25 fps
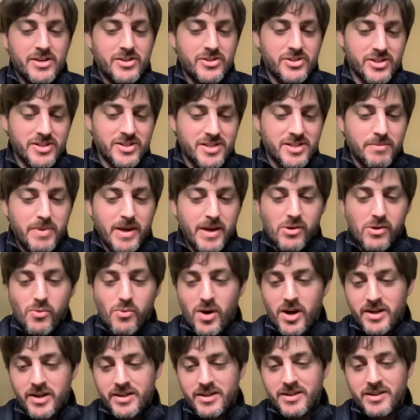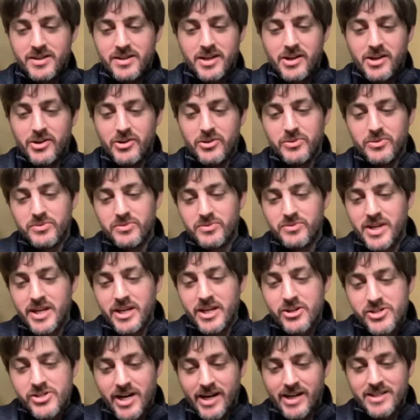just to pick one,
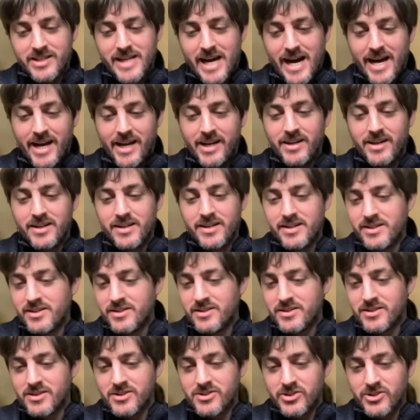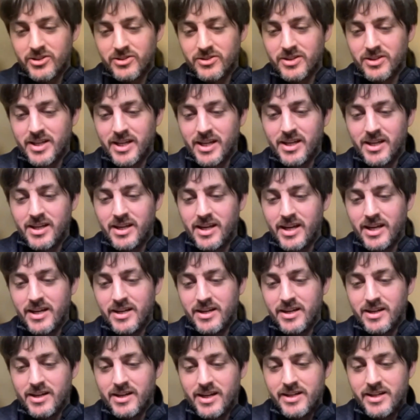ketogenic diet, certainly
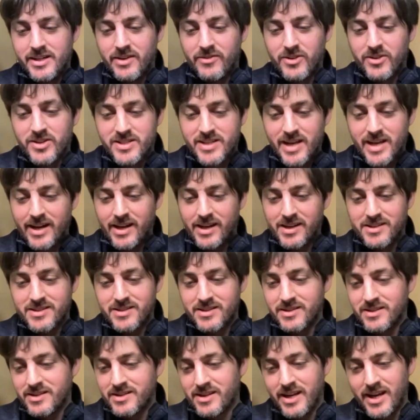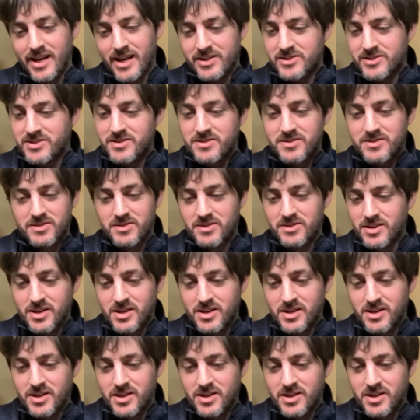in different settings has,